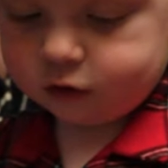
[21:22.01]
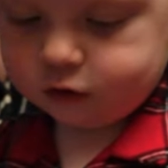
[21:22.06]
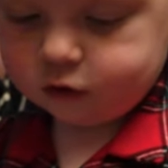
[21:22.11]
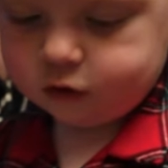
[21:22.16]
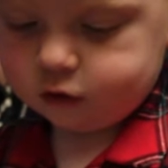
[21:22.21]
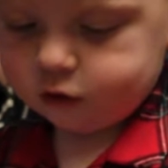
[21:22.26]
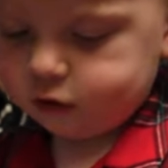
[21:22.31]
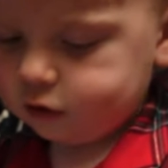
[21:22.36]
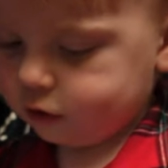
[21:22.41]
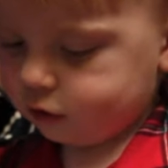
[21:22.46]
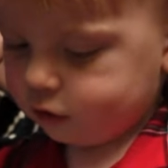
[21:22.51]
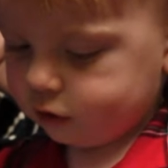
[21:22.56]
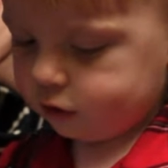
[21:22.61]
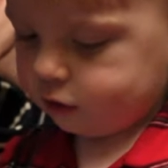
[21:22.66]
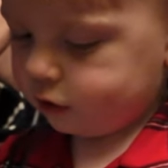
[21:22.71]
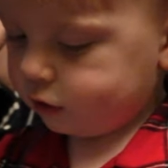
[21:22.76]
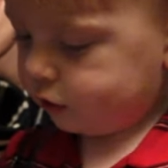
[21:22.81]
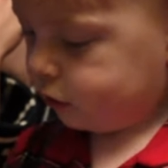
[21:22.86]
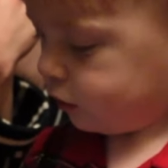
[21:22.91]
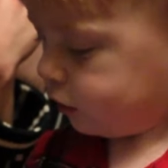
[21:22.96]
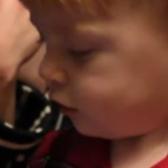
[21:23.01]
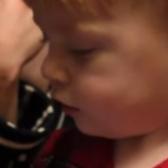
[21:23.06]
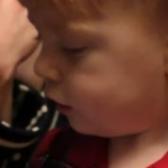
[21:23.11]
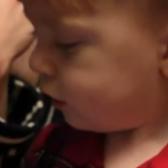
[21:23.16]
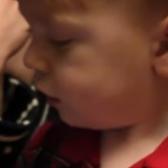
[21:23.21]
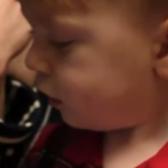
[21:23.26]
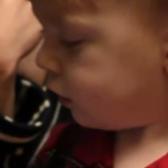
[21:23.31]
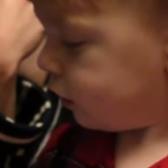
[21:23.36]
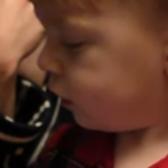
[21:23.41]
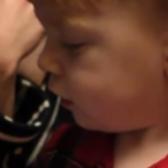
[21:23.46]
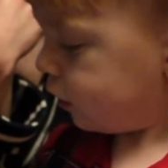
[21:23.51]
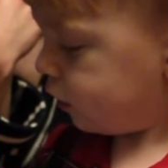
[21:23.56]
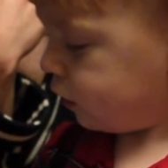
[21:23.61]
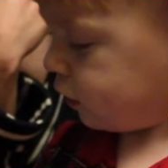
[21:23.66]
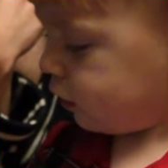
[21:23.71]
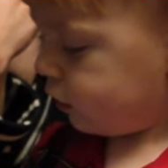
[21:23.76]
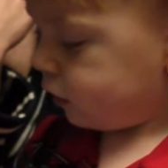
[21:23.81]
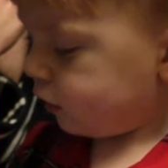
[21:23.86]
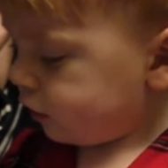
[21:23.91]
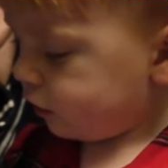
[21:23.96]
chocolate
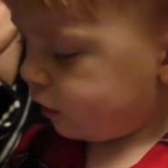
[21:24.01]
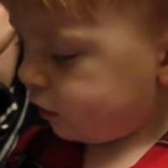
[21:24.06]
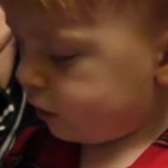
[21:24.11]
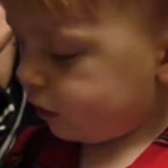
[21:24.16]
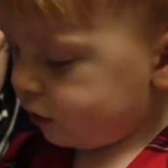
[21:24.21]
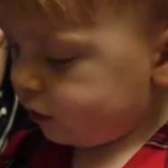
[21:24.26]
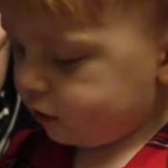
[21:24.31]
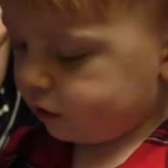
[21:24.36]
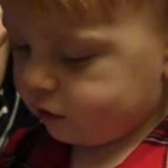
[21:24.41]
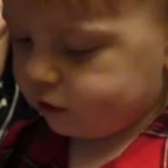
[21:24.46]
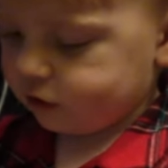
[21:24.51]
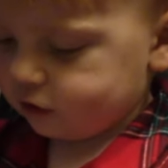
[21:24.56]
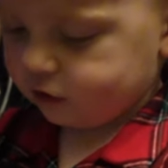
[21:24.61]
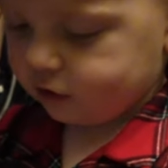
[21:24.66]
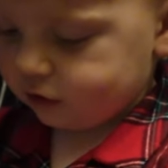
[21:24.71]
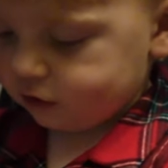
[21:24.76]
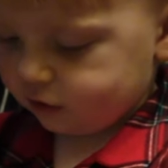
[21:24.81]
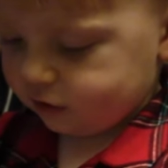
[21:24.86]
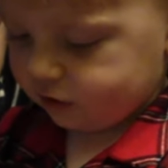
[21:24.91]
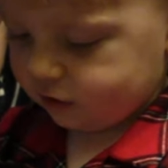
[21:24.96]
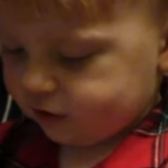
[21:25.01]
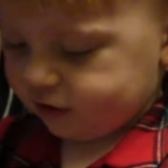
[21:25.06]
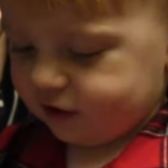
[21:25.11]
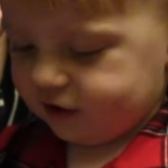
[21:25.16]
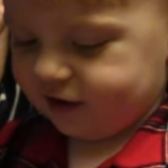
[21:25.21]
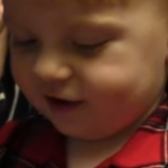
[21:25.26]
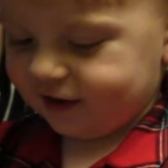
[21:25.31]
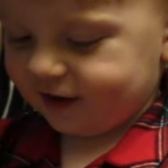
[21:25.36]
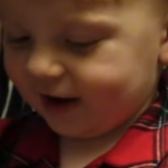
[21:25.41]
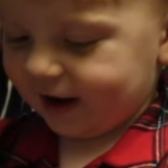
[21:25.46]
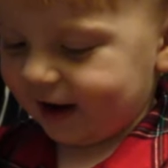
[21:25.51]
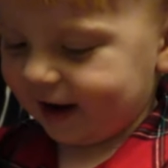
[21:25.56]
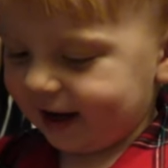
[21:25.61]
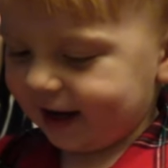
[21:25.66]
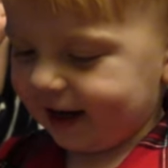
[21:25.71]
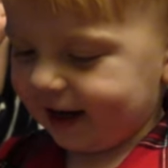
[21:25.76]
made at the North Pole.